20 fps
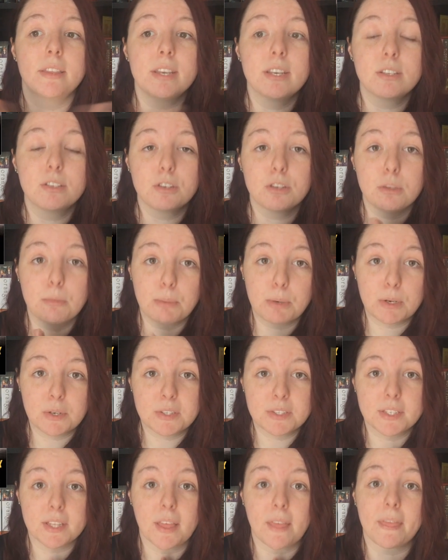these are the
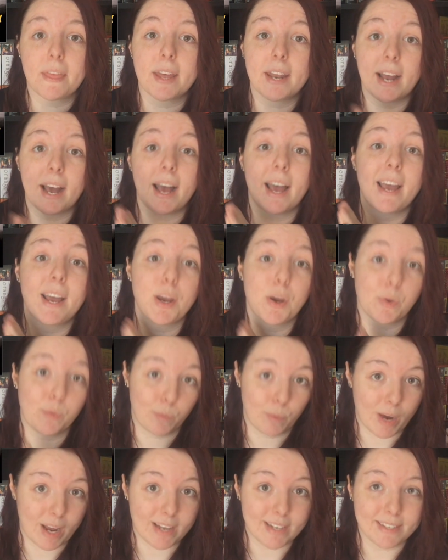books that I
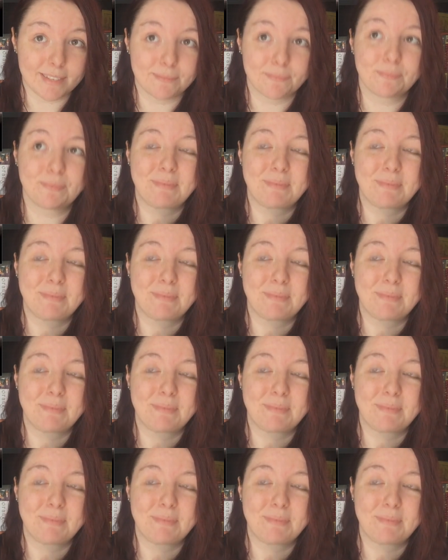read.